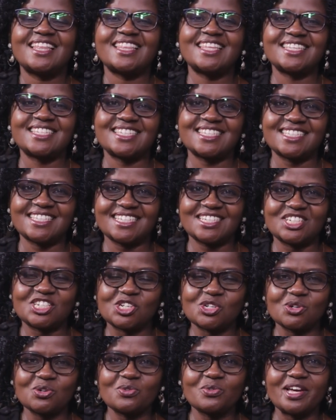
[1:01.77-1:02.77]
This is a
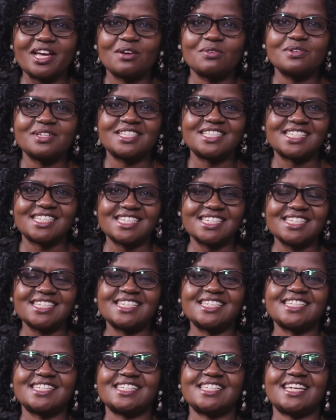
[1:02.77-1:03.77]
show where we
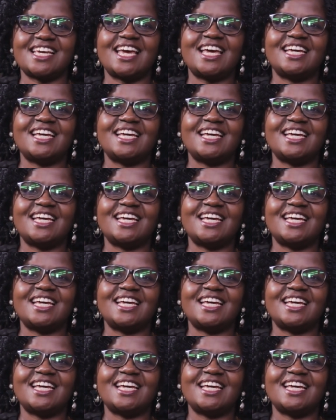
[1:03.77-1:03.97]
teach